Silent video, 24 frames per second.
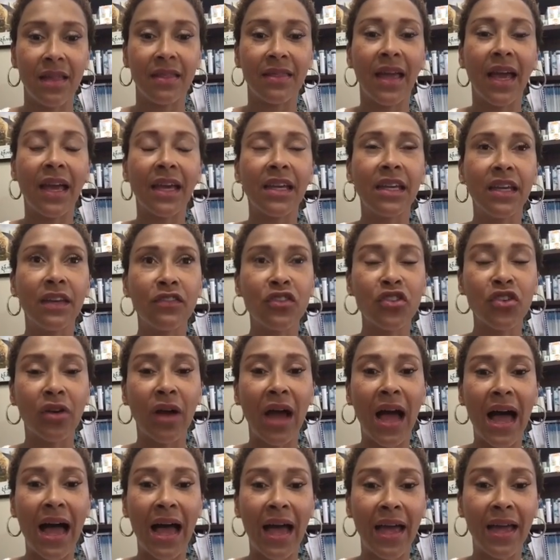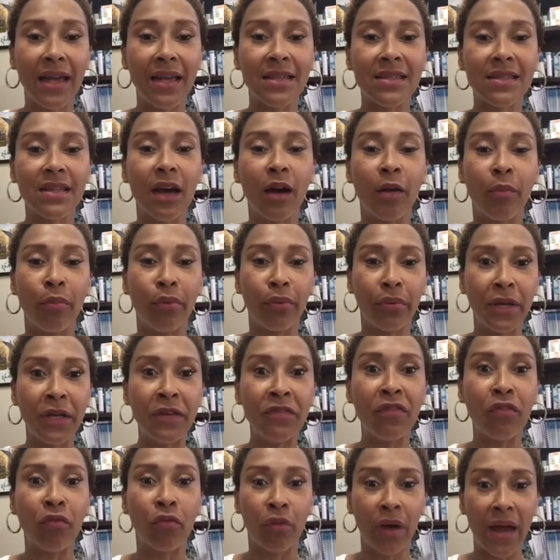That gives your eyes a
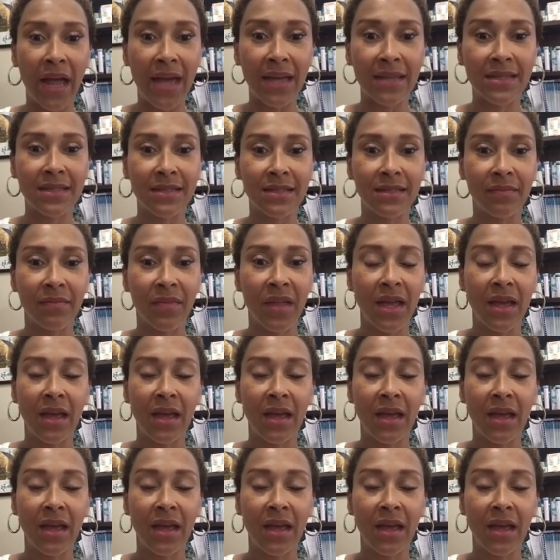brief rest.